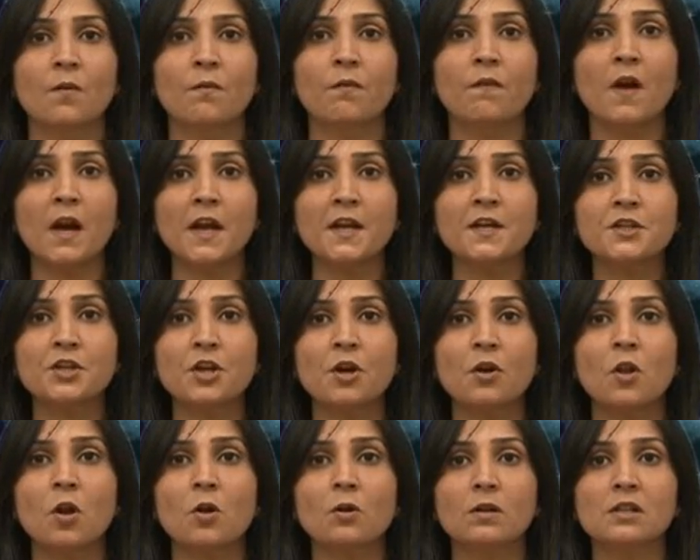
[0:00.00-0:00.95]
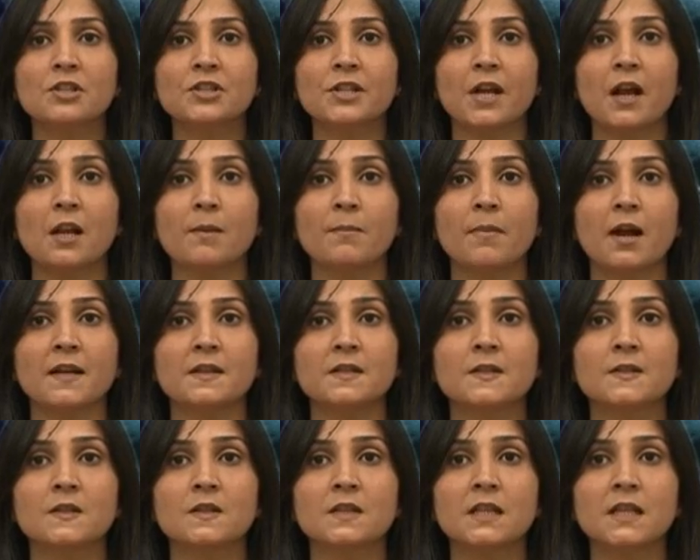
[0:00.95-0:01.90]
Find your local
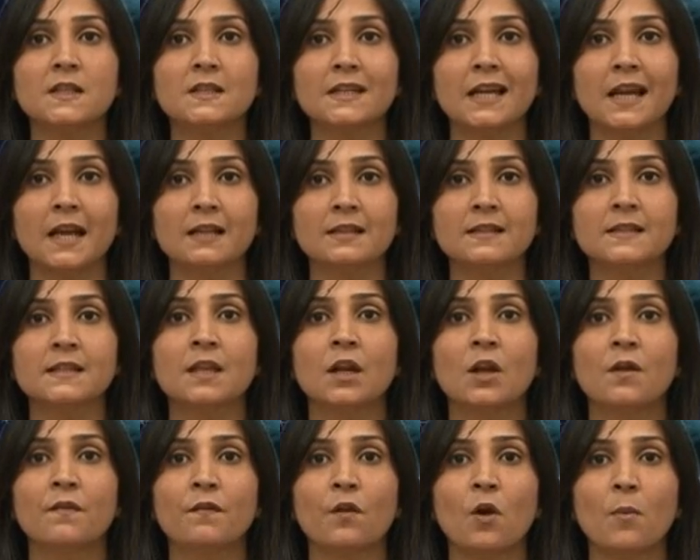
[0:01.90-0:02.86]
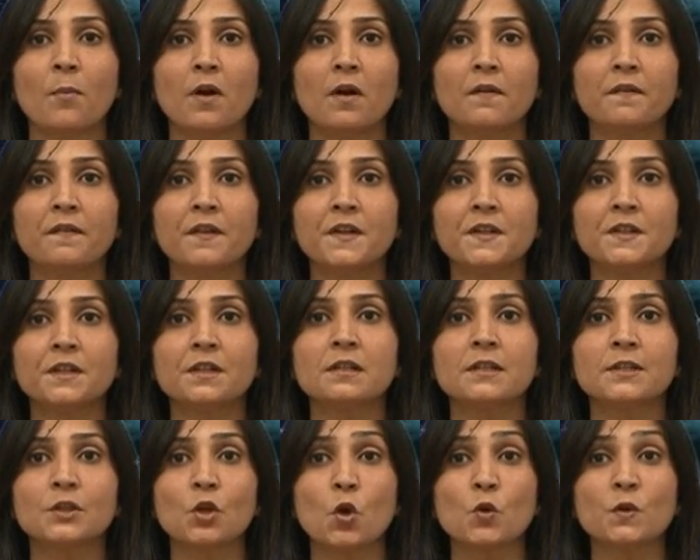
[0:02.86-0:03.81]
childminder's details from official
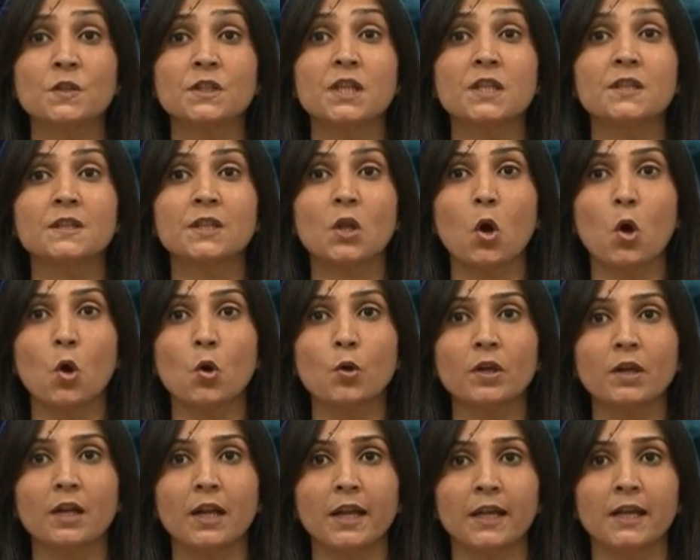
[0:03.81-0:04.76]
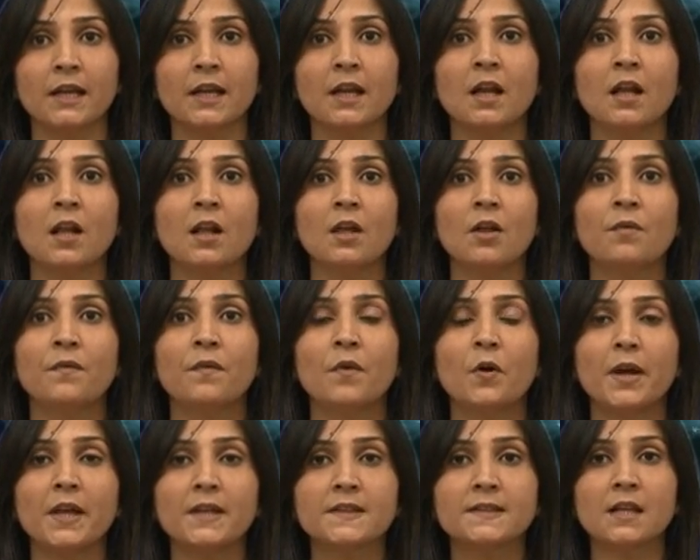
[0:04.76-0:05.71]
sources only. For
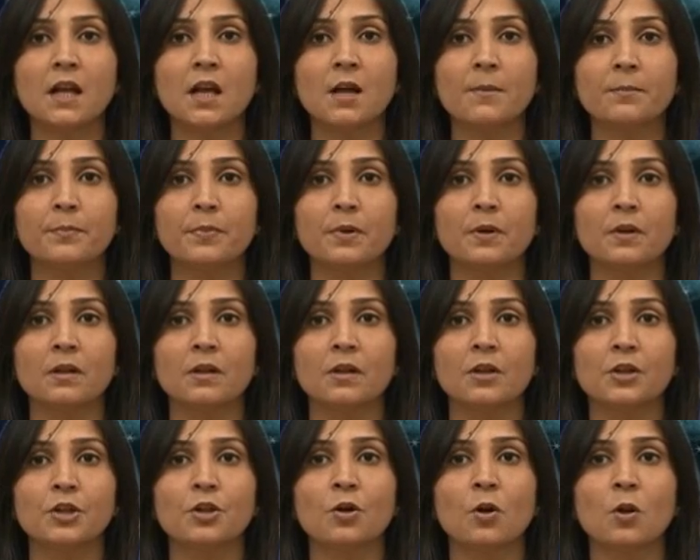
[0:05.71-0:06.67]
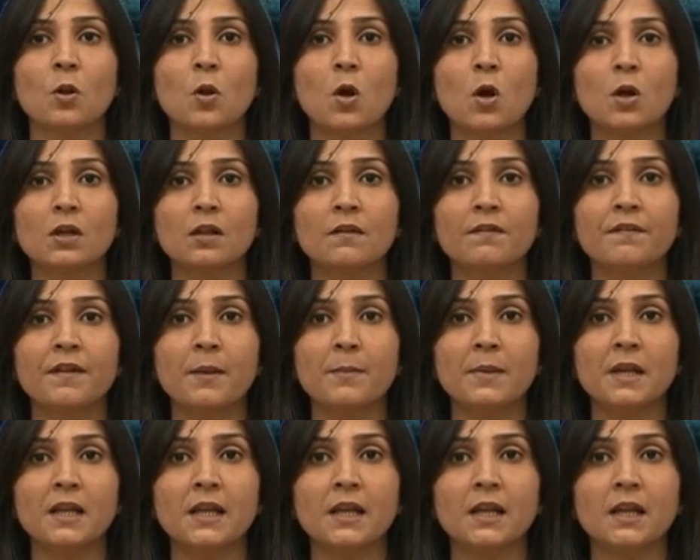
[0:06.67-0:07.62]
example, your local
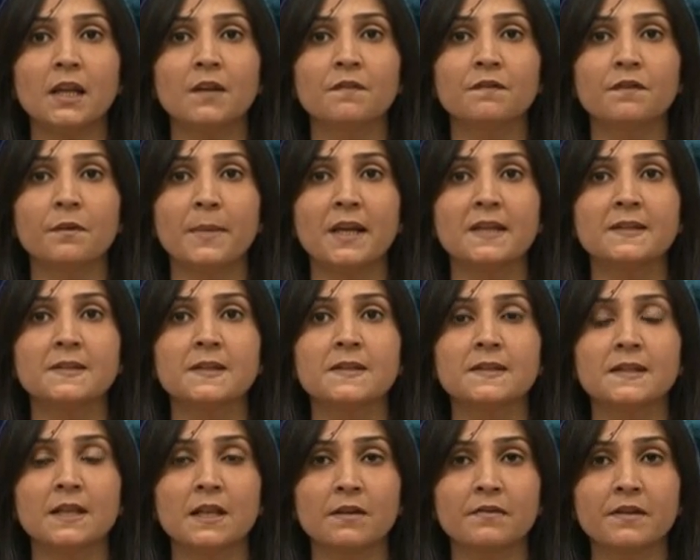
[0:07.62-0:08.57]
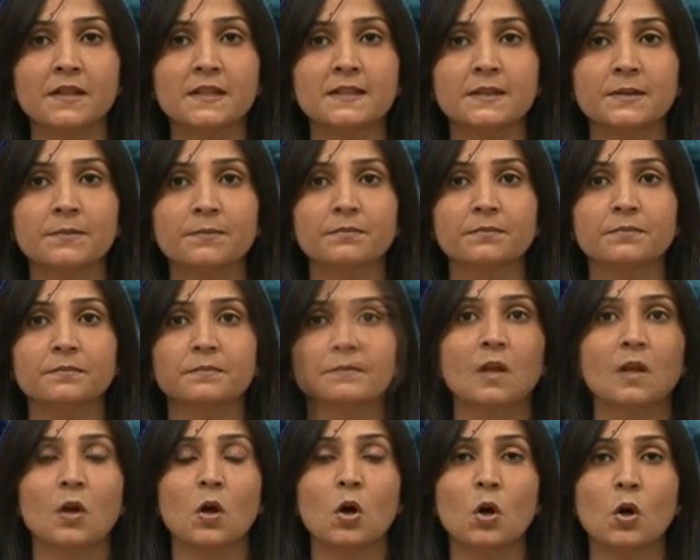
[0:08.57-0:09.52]
family information service,
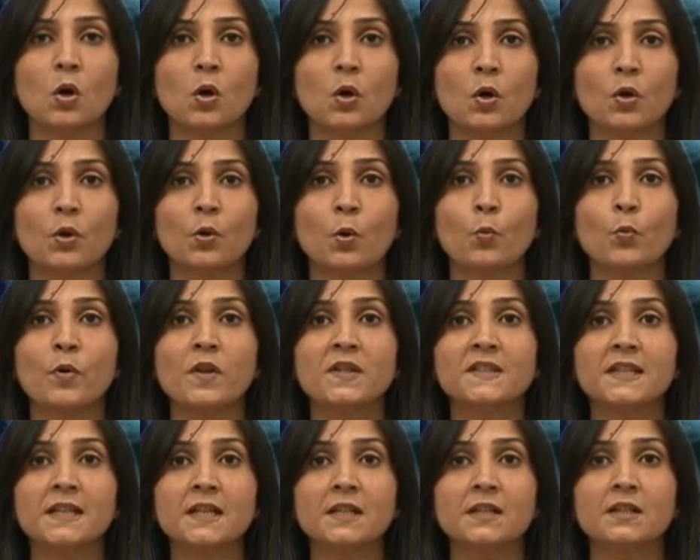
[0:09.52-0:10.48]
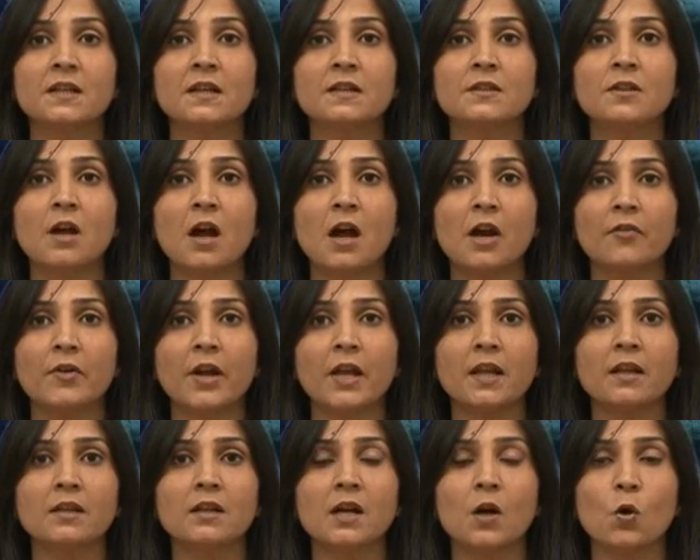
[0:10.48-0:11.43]
or visit the
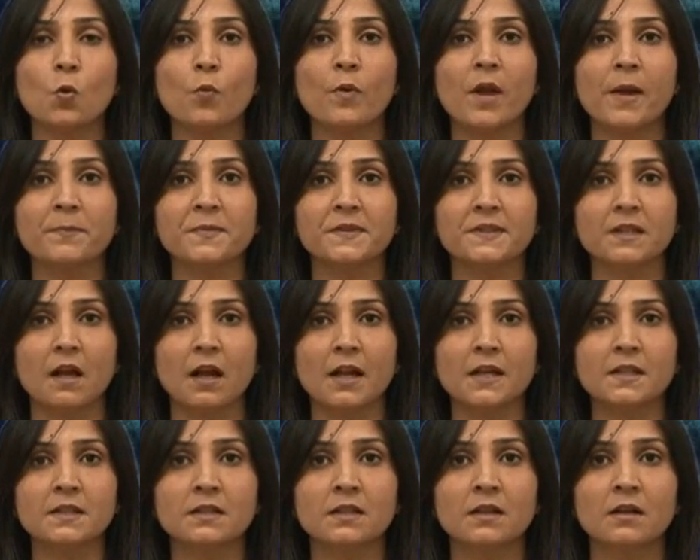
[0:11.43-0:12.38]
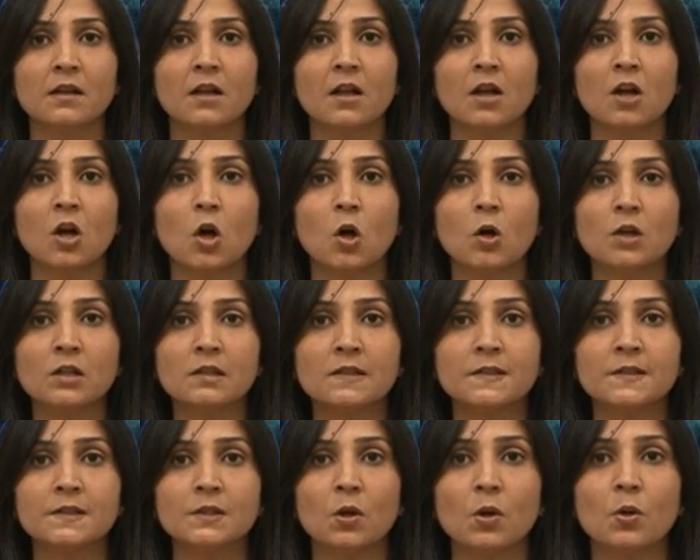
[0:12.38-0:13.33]
direct go website.
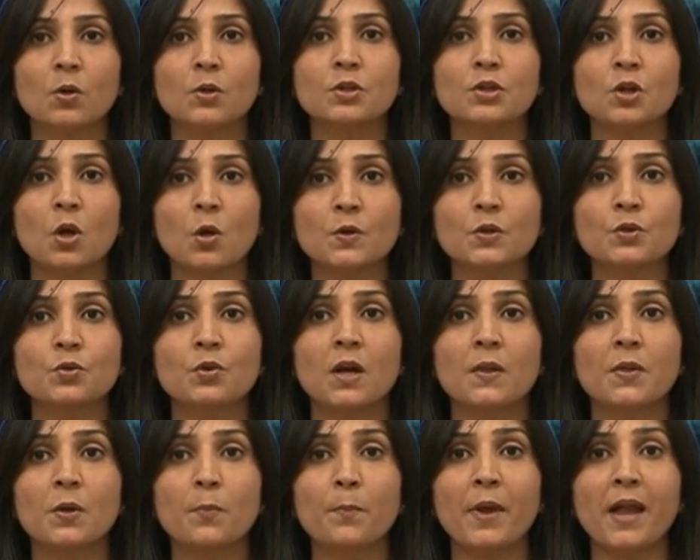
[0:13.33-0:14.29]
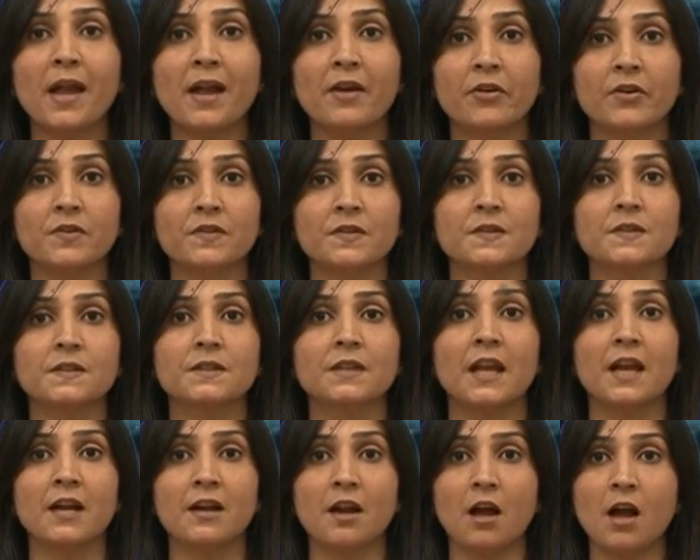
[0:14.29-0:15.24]
Also, talk to other parents
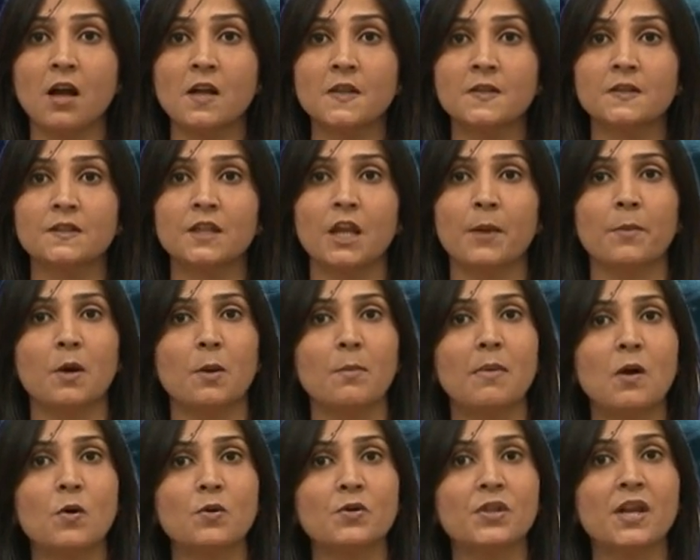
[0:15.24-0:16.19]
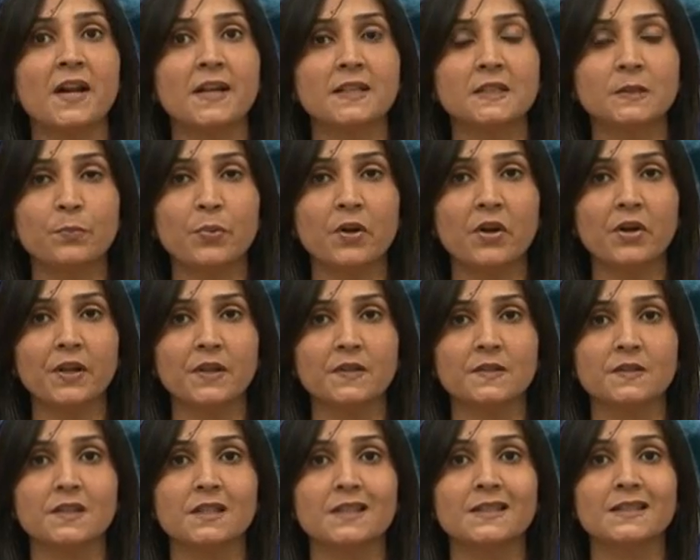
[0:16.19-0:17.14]
and ask them about their
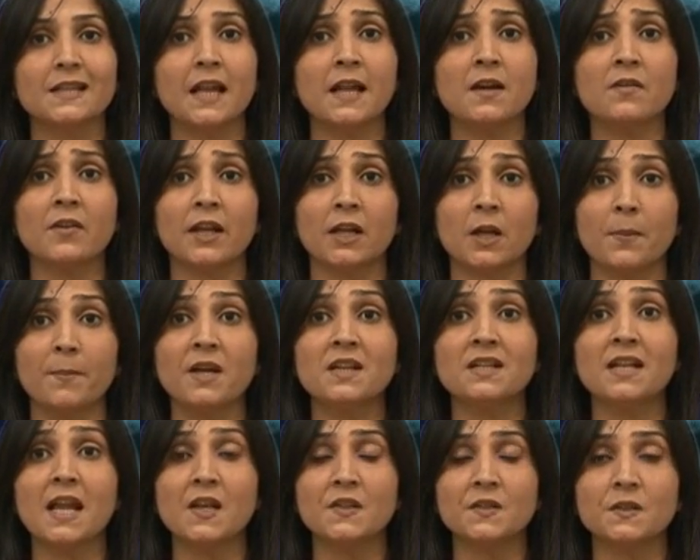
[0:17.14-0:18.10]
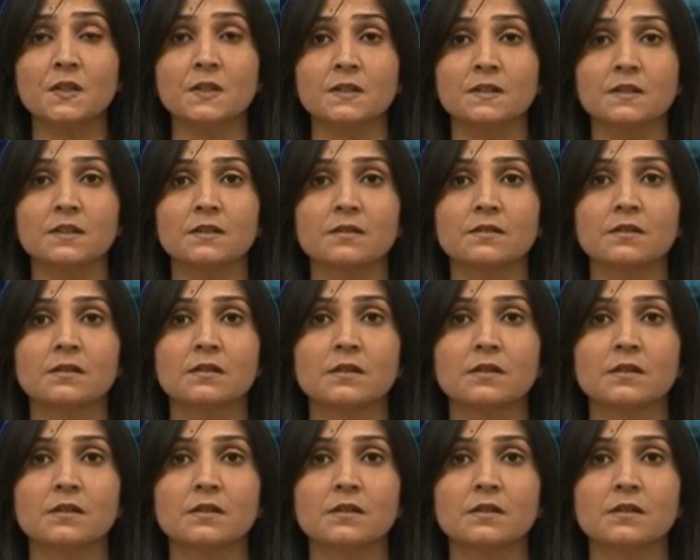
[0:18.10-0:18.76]
experiences and recommendations.